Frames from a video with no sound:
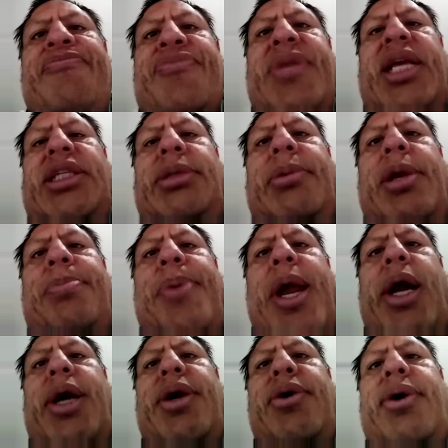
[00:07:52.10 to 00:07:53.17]
That's a bit
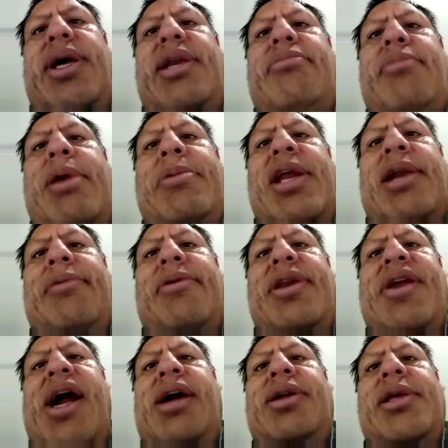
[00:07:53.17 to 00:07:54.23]
paranoid, maybe not
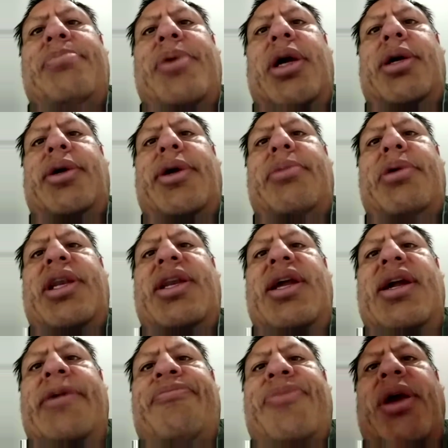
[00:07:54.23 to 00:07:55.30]
entirely paranoid, but
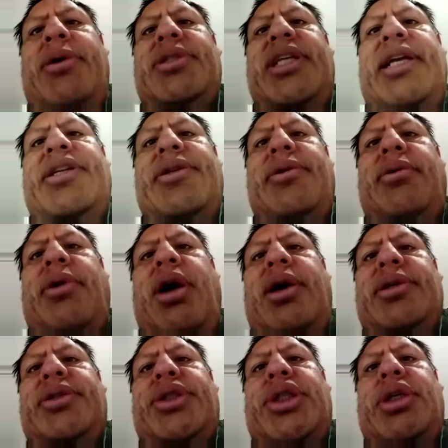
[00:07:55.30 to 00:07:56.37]
I was led to the
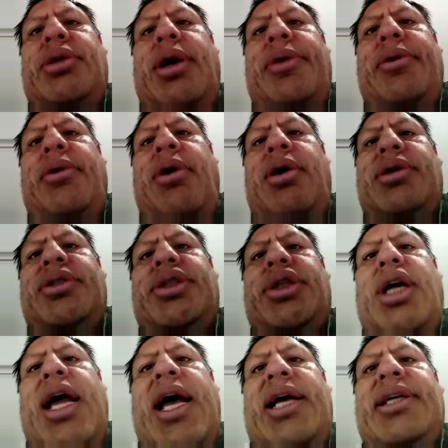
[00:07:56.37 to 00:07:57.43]
wrong
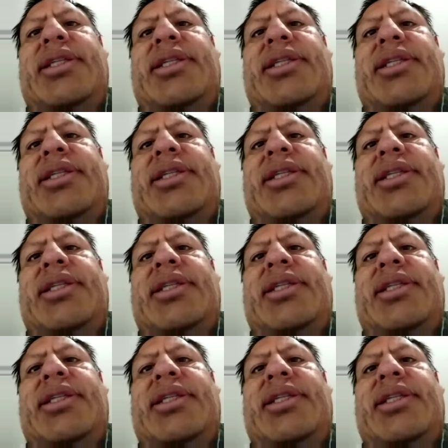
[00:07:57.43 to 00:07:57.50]
track.